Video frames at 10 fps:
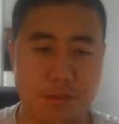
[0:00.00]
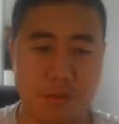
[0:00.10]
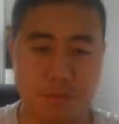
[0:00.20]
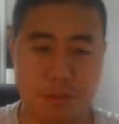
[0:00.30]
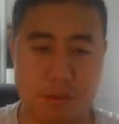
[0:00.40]

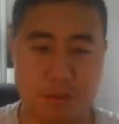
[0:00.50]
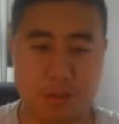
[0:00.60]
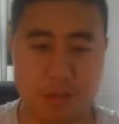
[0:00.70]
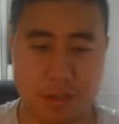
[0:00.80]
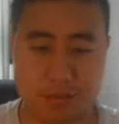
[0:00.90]
or in the
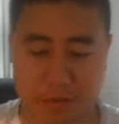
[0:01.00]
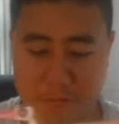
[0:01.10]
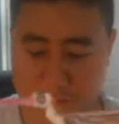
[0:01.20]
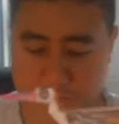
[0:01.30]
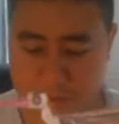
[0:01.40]
breeding
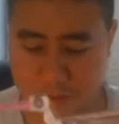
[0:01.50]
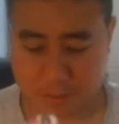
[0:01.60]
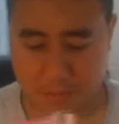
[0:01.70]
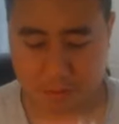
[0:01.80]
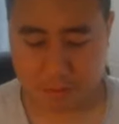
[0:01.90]
plumage as we call
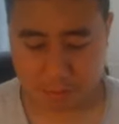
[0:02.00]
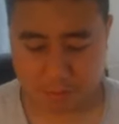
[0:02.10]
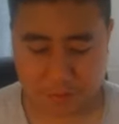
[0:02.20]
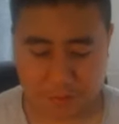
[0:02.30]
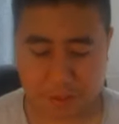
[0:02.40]
them, hey?
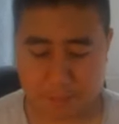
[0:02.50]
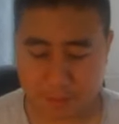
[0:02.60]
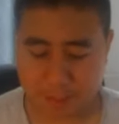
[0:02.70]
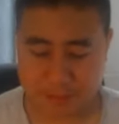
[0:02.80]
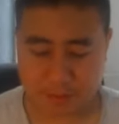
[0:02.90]
And
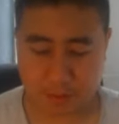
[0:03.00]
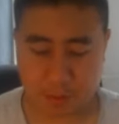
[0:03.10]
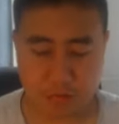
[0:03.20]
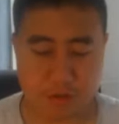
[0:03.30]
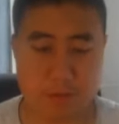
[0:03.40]
also one of
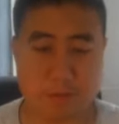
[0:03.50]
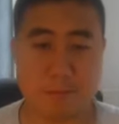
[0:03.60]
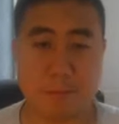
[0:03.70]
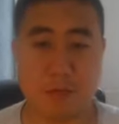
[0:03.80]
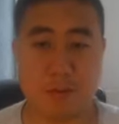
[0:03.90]
the
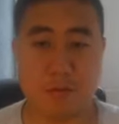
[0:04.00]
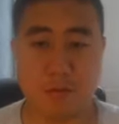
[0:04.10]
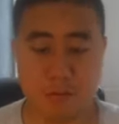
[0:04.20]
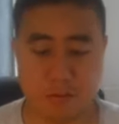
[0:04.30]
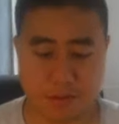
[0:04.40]
first birds that you
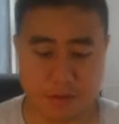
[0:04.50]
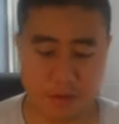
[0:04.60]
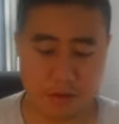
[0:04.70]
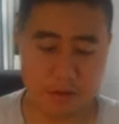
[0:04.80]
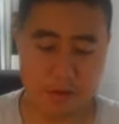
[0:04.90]
might
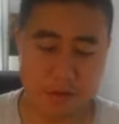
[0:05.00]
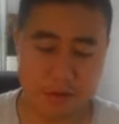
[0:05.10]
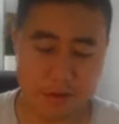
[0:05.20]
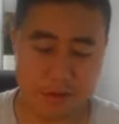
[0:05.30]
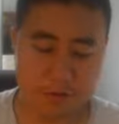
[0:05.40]
see during
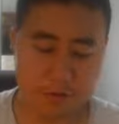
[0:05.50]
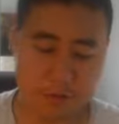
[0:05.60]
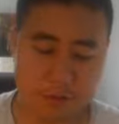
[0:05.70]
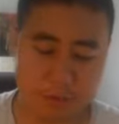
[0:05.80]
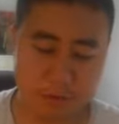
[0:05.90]
winter
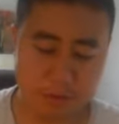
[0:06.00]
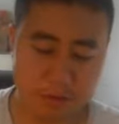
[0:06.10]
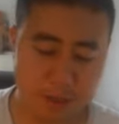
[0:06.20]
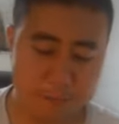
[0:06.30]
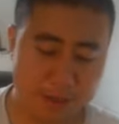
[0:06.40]
time with
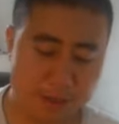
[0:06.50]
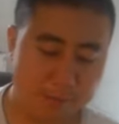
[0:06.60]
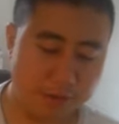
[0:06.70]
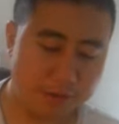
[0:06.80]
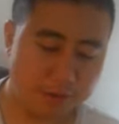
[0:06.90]
the
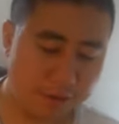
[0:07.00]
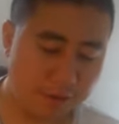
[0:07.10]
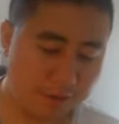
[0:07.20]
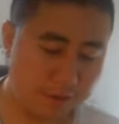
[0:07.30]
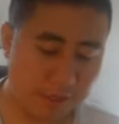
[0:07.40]
amazing
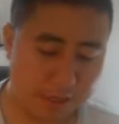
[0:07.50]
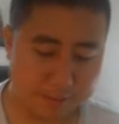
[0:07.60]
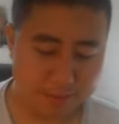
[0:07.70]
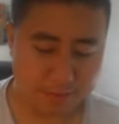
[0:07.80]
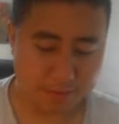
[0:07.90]
courtship
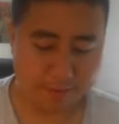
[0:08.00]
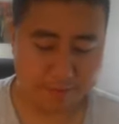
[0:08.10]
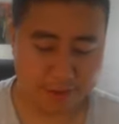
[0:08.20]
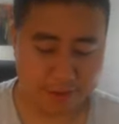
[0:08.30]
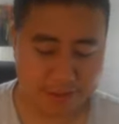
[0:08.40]

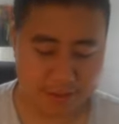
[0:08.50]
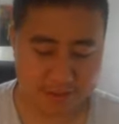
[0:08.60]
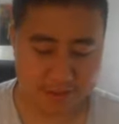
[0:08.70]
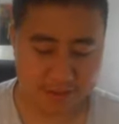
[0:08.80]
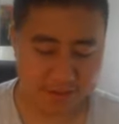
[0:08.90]
spectacles.
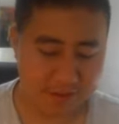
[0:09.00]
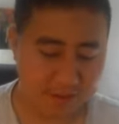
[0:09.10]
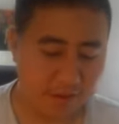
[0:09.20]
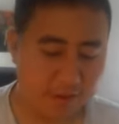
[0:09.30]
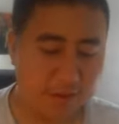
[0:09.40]

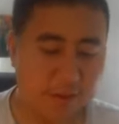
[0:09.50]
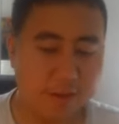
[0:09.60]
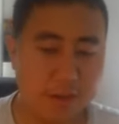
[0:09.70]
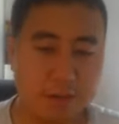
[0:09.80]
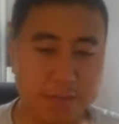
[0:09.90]
You know, during
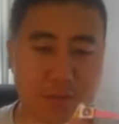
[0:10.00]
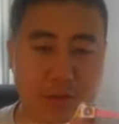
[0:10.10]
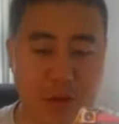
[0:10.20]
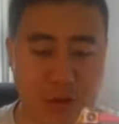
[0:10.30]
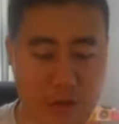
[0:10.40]
like the middle and the
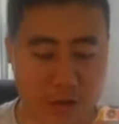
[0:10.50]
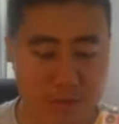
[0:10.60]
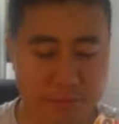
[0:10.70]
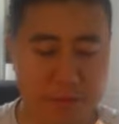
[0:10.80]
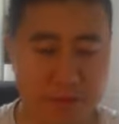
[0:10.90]
late part
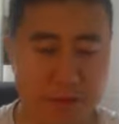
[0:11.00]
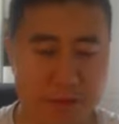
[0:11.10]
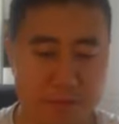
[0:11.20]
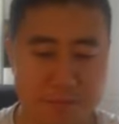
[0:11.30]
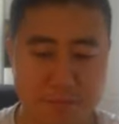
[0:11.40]
of winter,
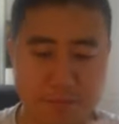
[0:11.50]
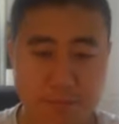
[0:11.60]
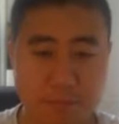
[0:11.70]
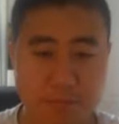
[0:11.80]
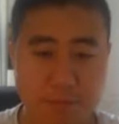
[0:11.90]
it is
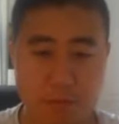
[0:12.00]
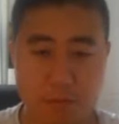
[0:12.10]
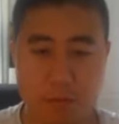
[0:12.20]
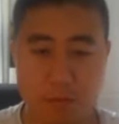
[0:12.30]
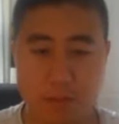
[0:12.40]
absolutely
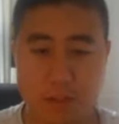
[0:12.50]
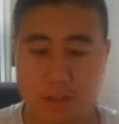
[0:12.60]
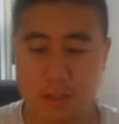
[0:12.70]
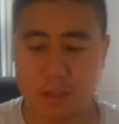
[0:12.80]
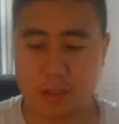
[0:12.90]

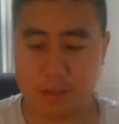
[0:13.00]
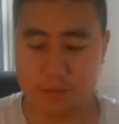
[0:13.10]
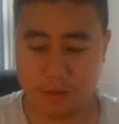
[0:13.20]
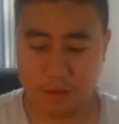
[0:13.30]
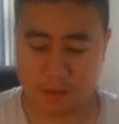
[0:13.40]
fascinating.
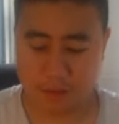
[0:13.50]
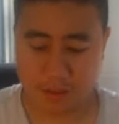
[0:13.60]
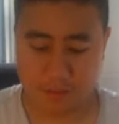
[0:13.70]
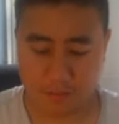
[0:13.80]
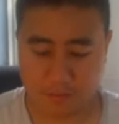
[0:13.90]

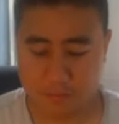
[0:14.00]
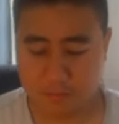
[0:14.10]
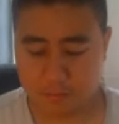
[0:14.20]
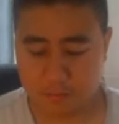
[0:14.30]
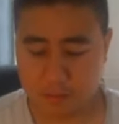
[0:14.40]
Yep,
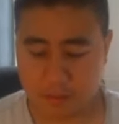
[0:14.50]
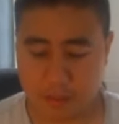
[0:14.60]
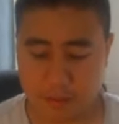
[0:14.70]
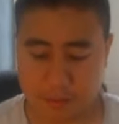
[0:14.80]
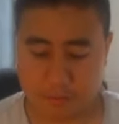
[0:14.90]
here
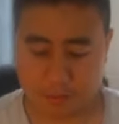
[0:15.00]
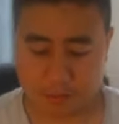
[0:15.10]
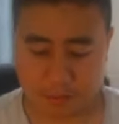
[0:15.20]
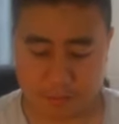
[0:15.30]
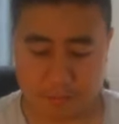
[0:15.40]
you go.